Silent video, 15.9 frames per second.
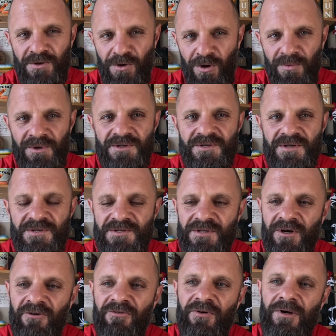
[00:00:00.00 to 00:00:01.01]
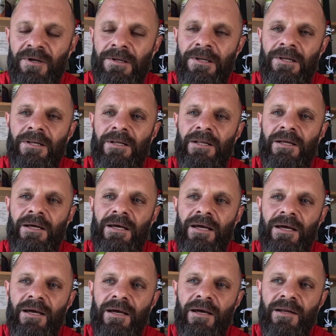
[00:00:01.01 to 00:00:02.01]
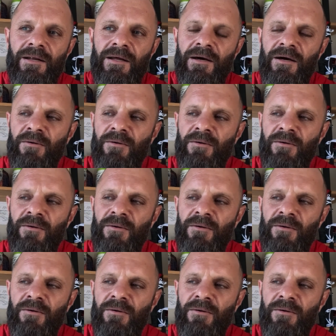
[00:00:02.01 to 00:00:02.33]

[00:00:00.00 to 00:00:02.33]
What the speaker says: comments and stuff. And